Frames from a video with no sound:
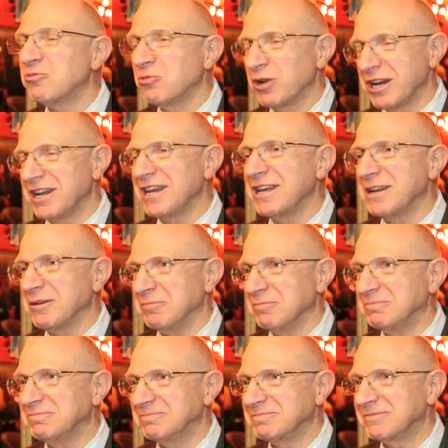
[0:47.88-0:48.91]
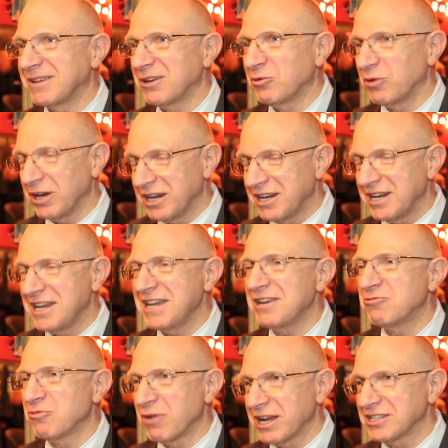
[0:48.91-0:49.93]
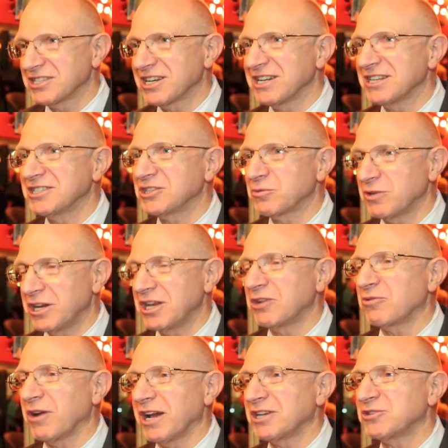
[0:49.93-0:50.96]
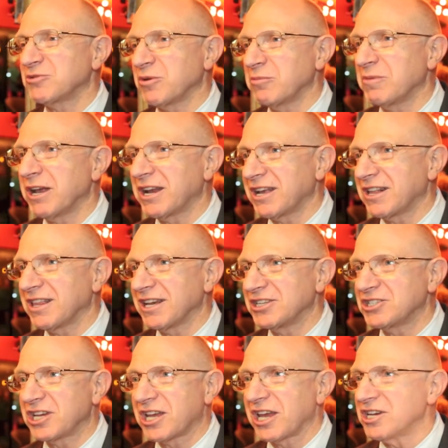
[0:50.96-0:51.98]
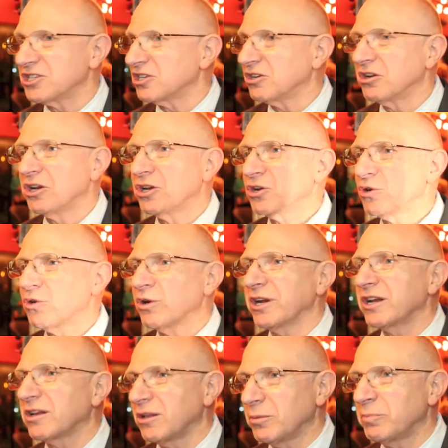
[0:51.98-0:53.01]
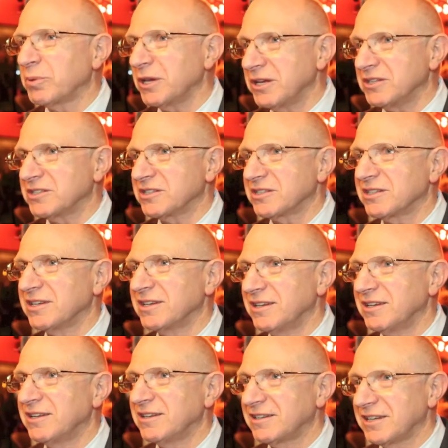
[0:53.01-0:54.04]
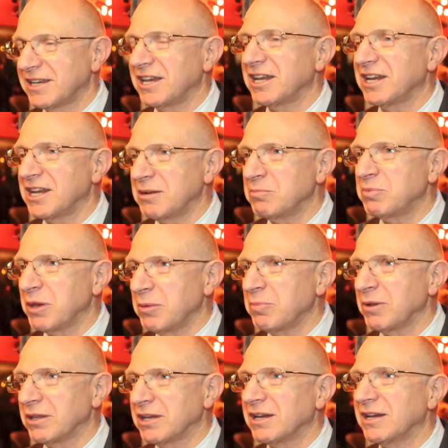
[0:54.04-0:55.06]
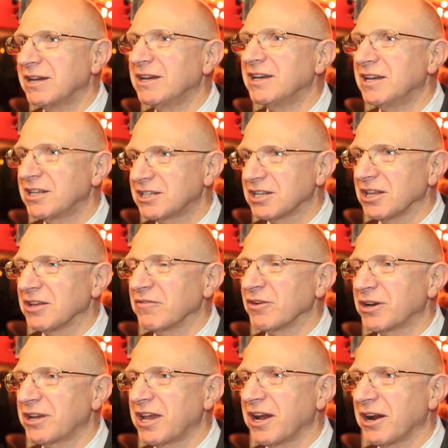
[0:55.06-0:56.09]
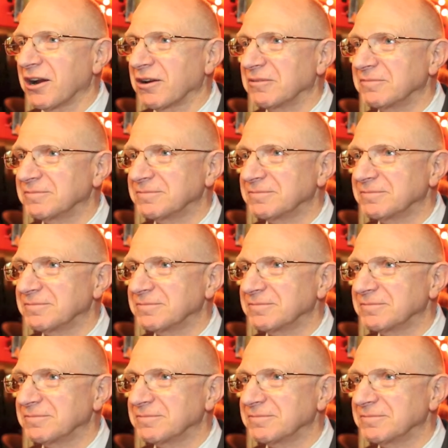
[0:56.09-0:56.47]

We need them. We need residents, we need graduate medical education. Critical piece to getting people to deliver care.